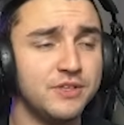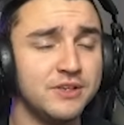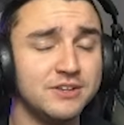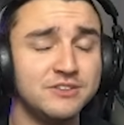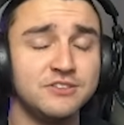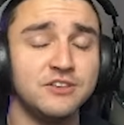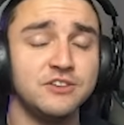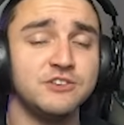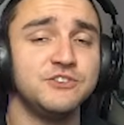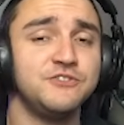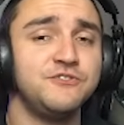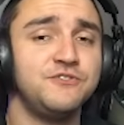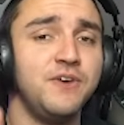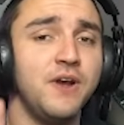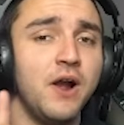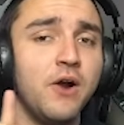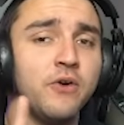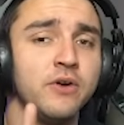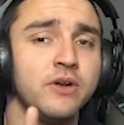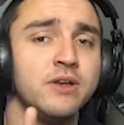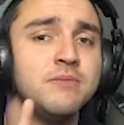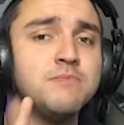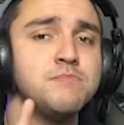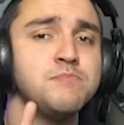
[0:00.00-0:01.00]
this is
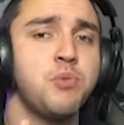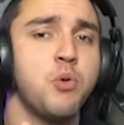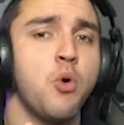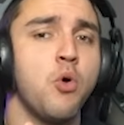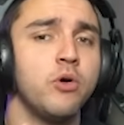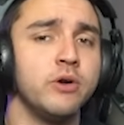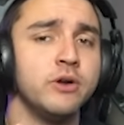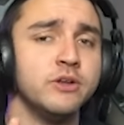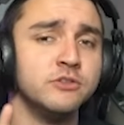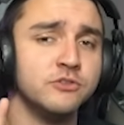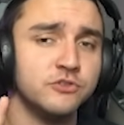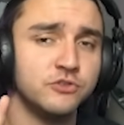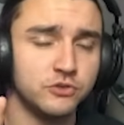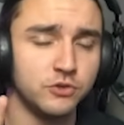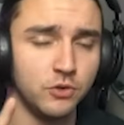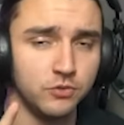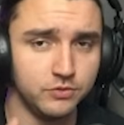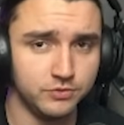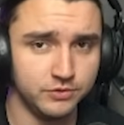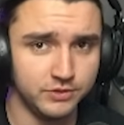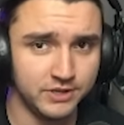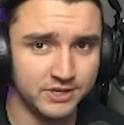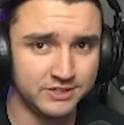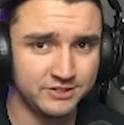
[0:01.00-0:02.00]
very important, so
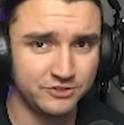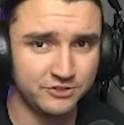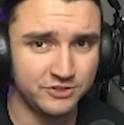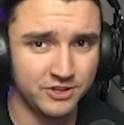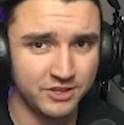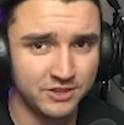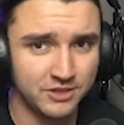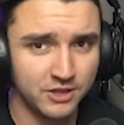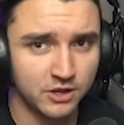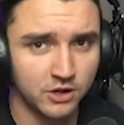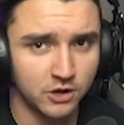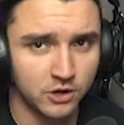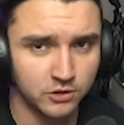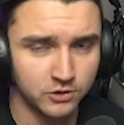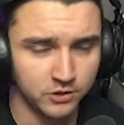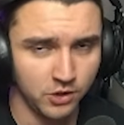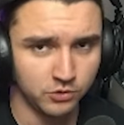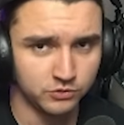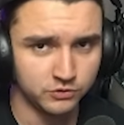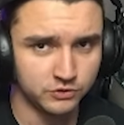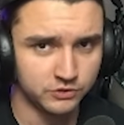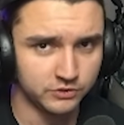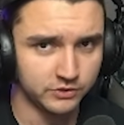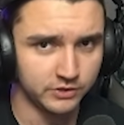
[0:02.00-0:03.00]
listen
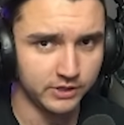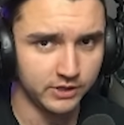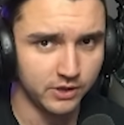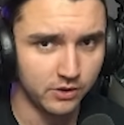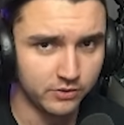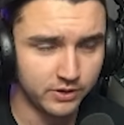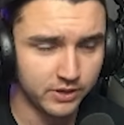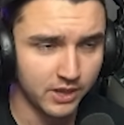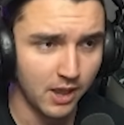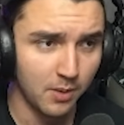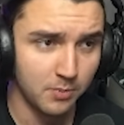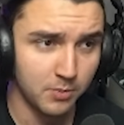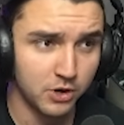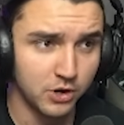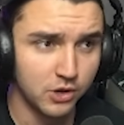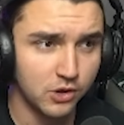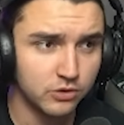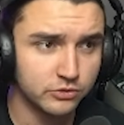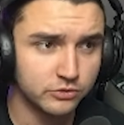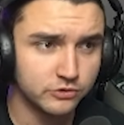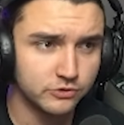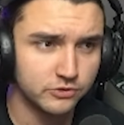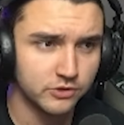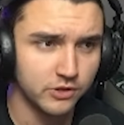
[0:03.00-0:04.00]
closely, okay? I'm going to
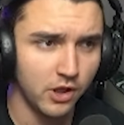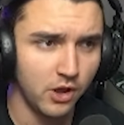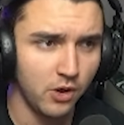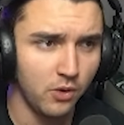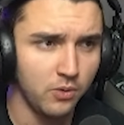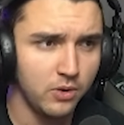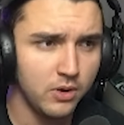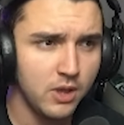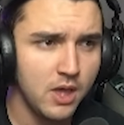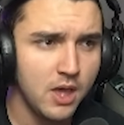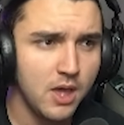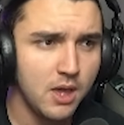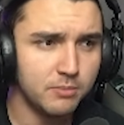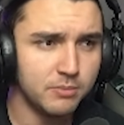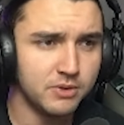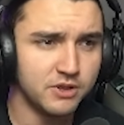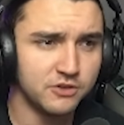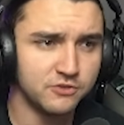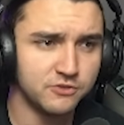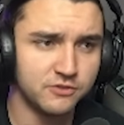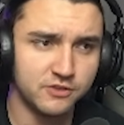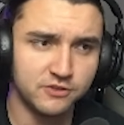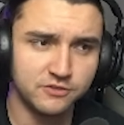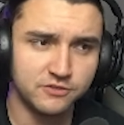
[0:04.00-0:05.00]
go slow
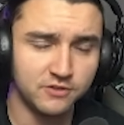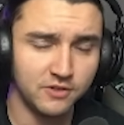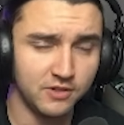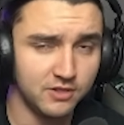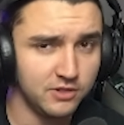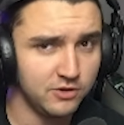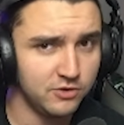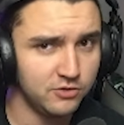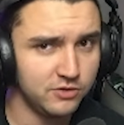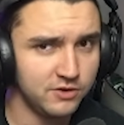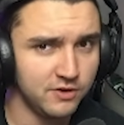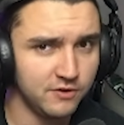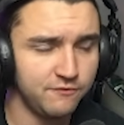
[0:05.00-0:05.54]
because this is a little